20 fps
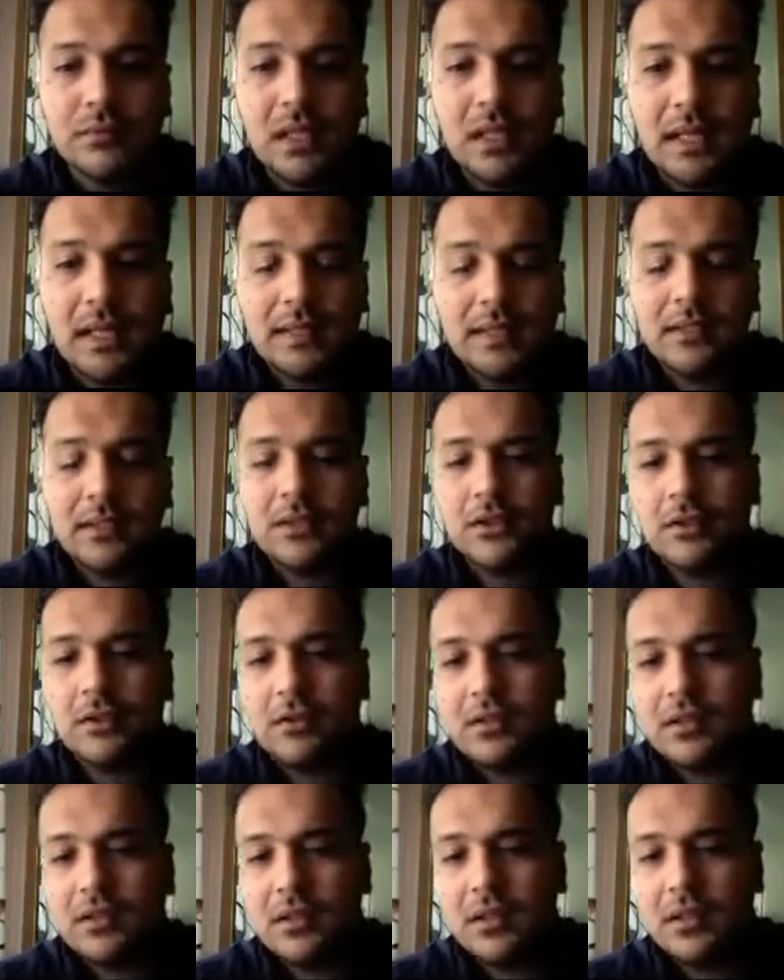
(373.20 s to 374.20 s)
you know,
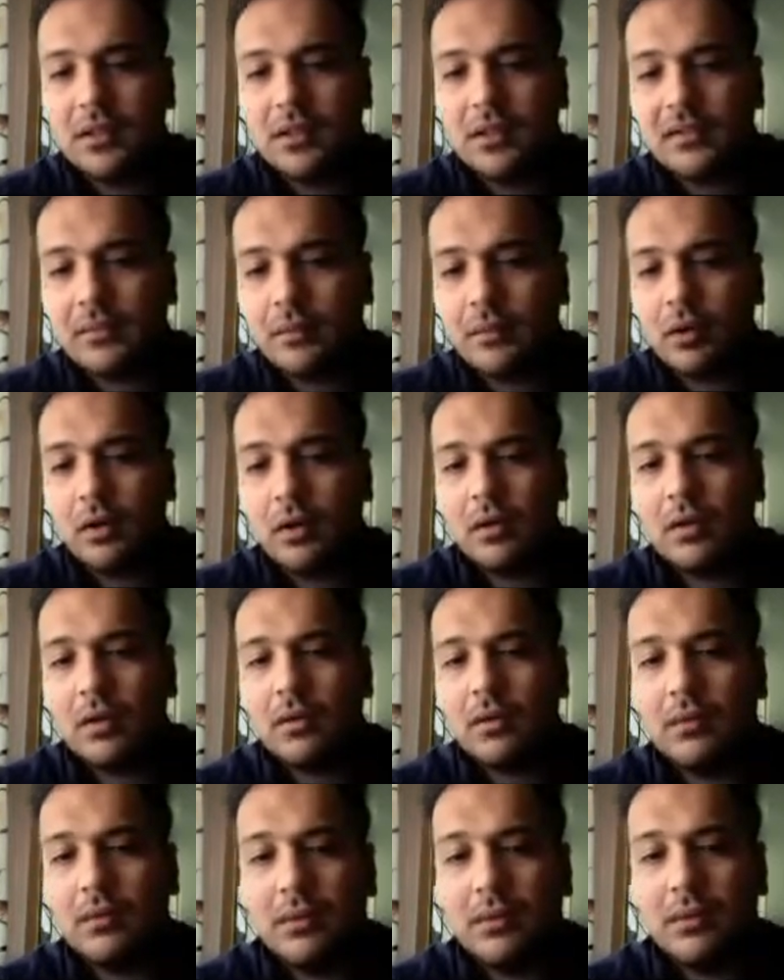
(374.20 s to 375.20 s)
really small,
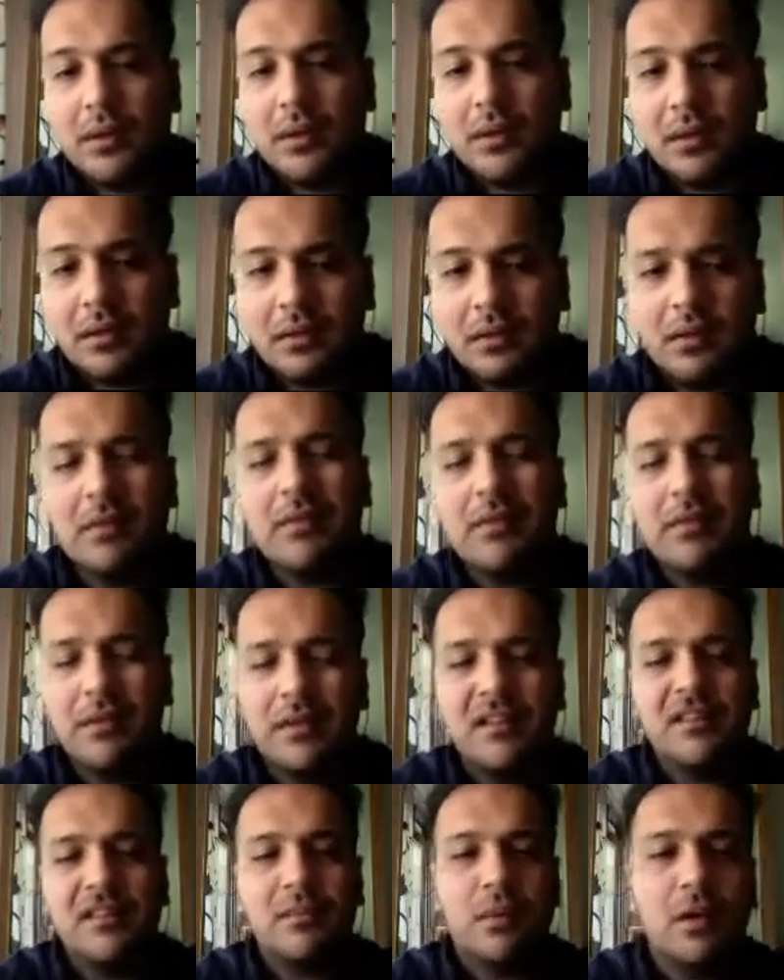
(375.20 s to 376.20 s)
not really
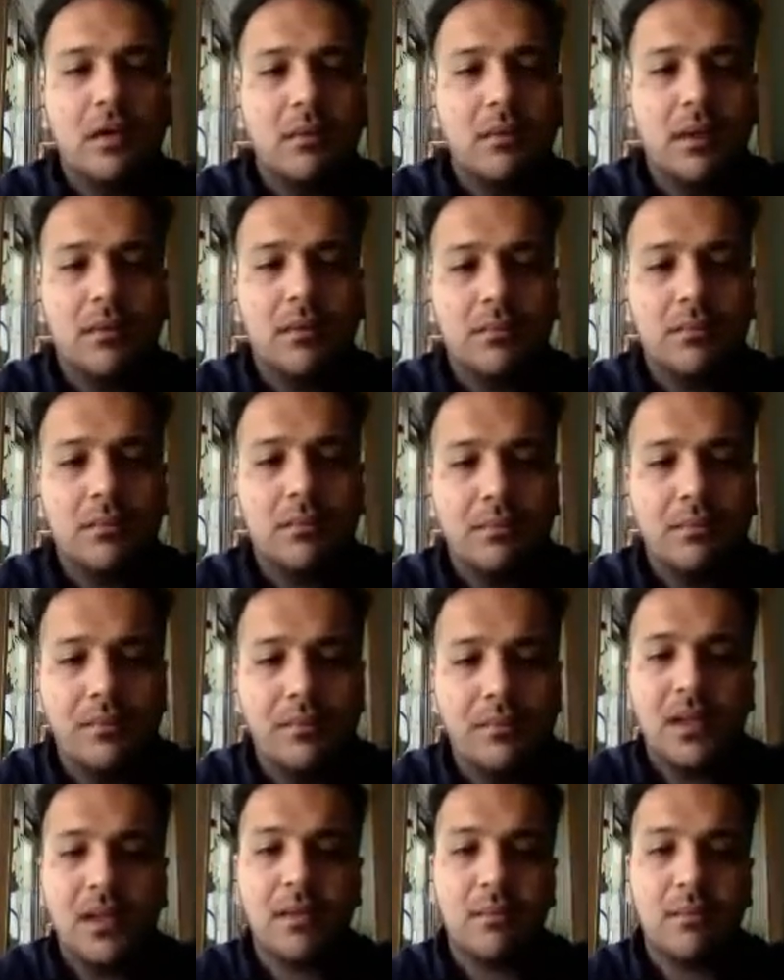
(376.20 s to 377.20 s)
small, but building
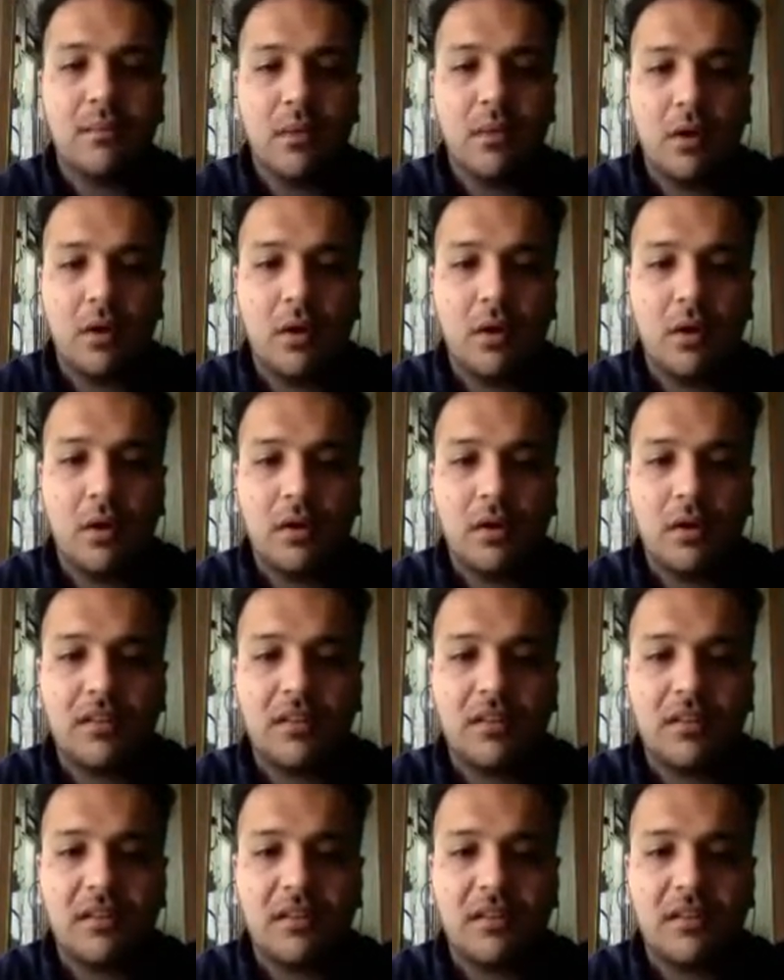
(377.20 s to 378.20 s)
blocks that are
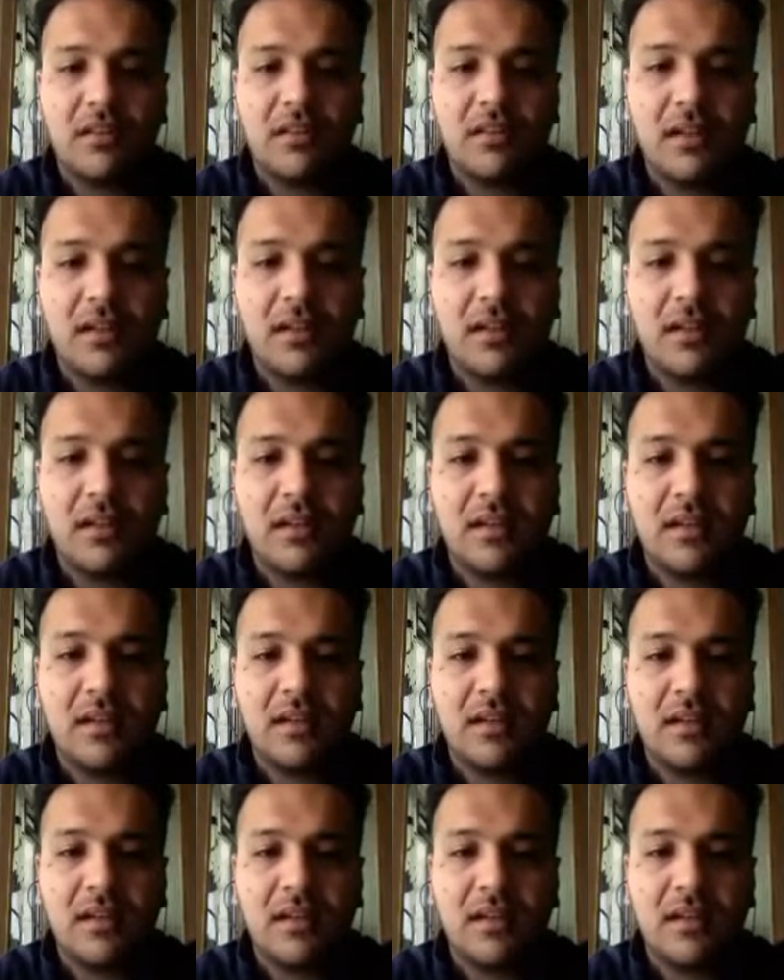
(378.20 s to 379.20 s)
handleable
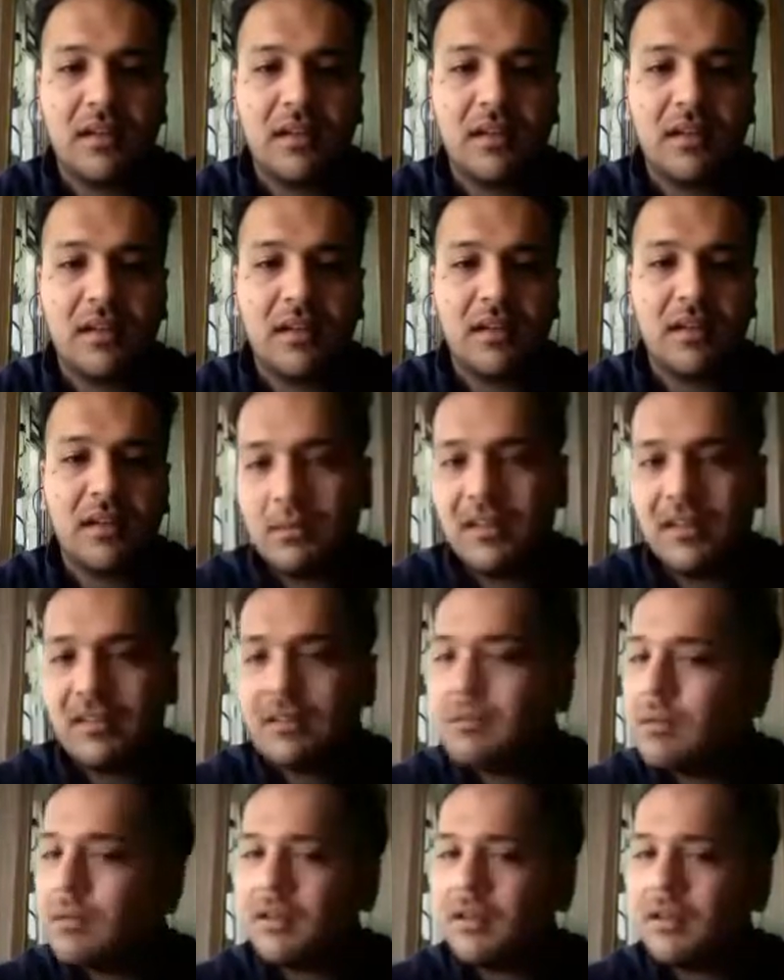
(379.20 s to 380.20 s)
size by the
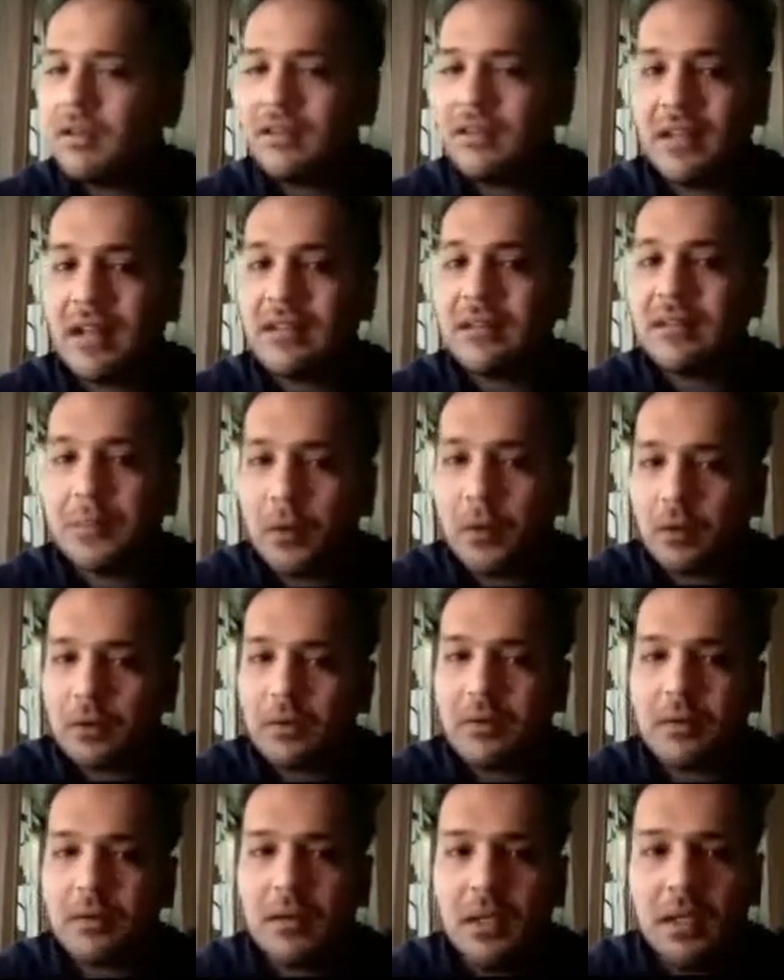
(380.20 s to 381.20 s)
mason, because that's
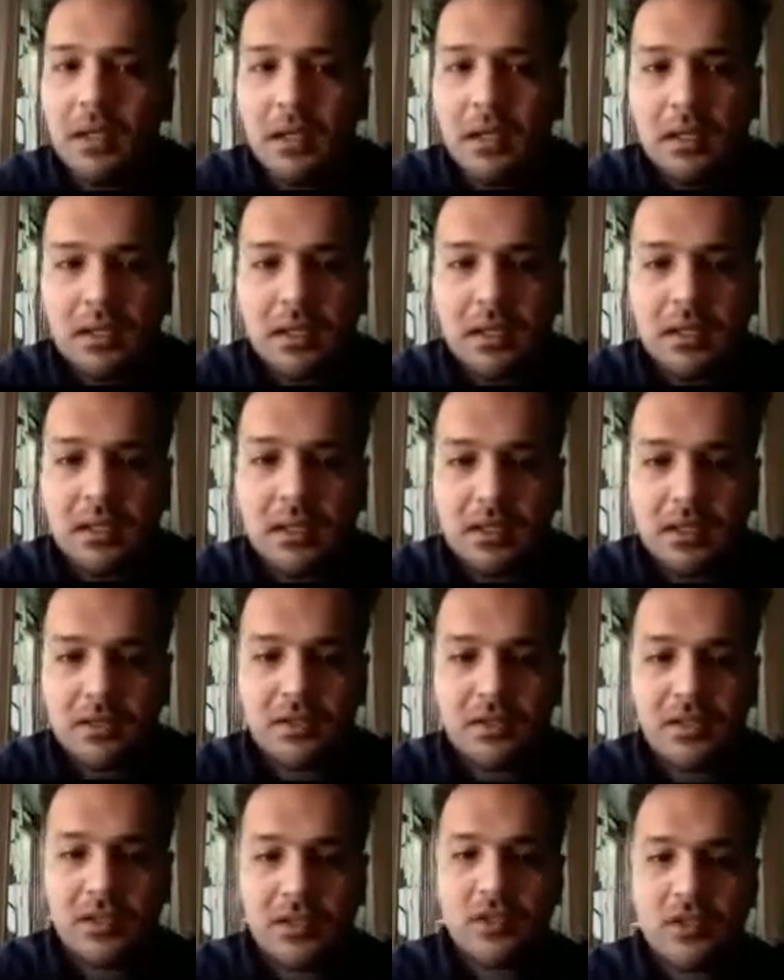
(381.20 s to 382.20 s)
important, that
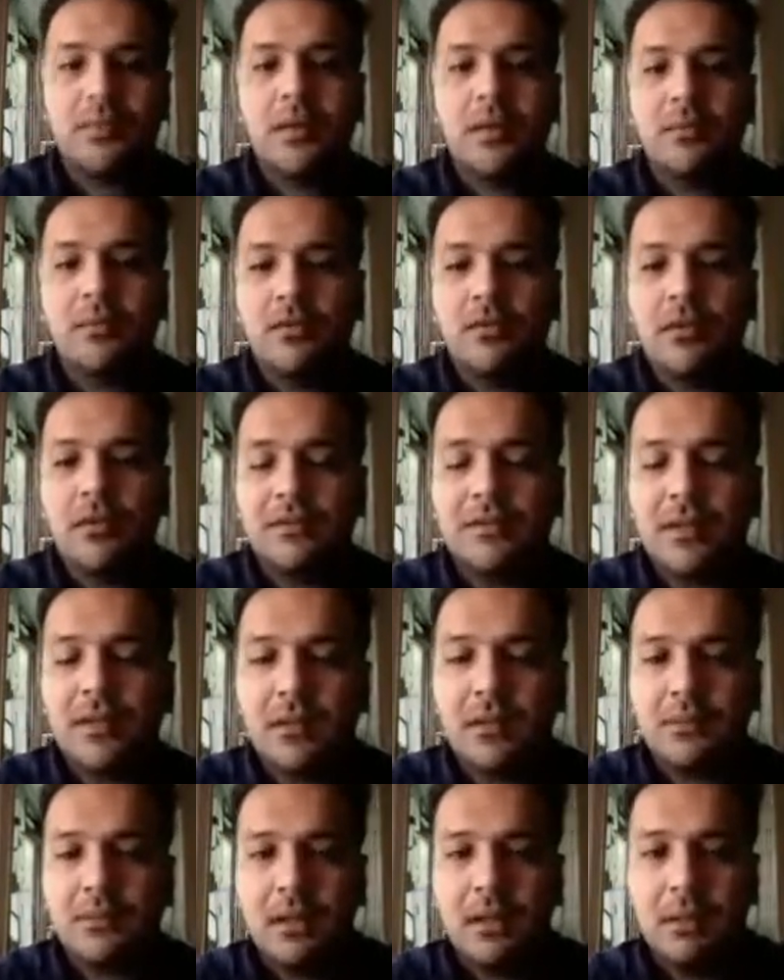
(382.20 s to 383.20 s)
they should be able to lift
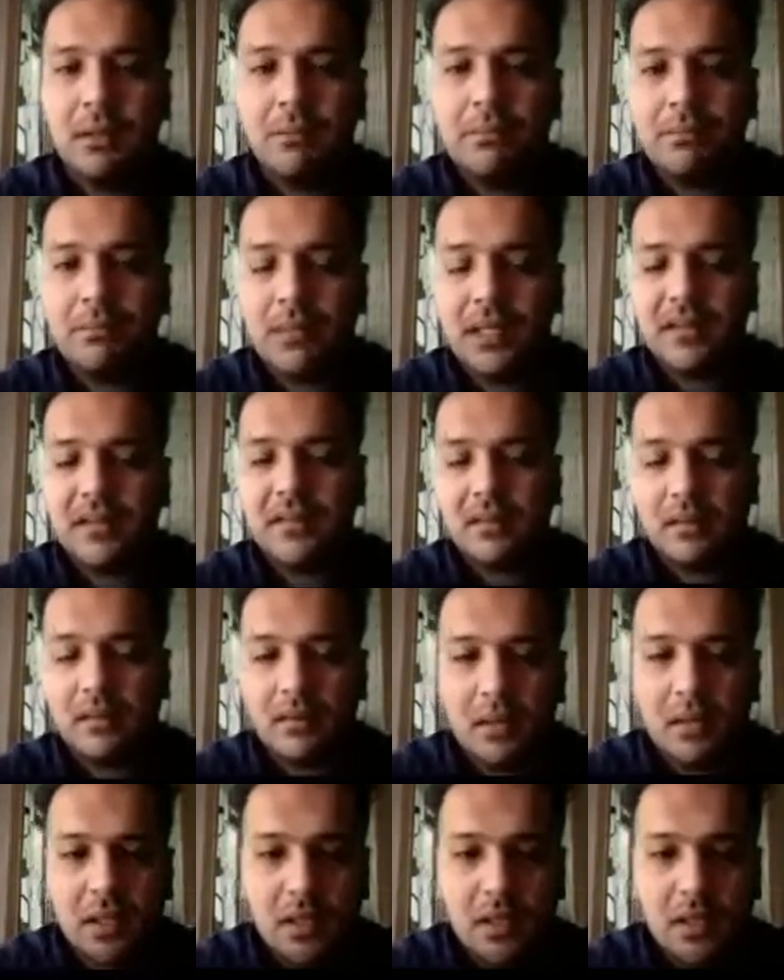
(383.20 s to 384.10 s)
it up and place it.